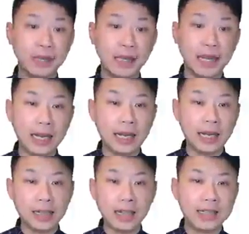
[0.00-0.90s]

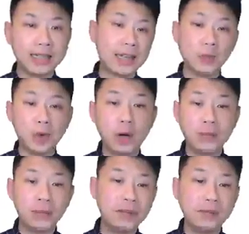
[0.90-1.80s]
And in the second
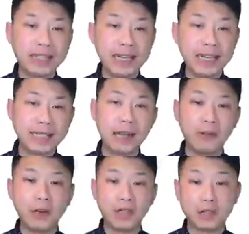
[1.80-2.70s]
requirement, we say that
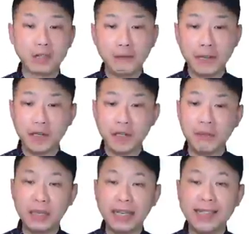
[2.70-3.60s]
SetWatch software
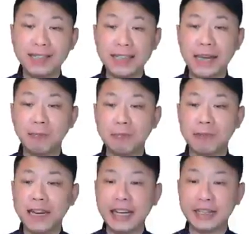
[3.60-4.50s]
should be easily
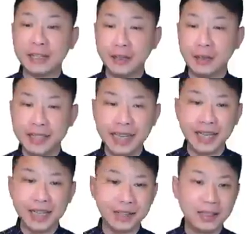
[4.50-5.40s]
upgraded
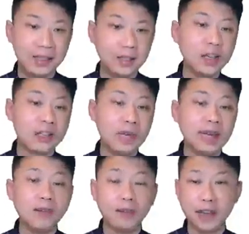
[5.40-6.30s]
using the
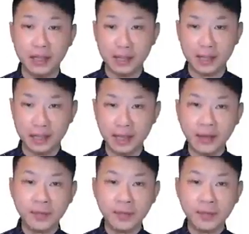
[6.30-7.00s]
USB interface.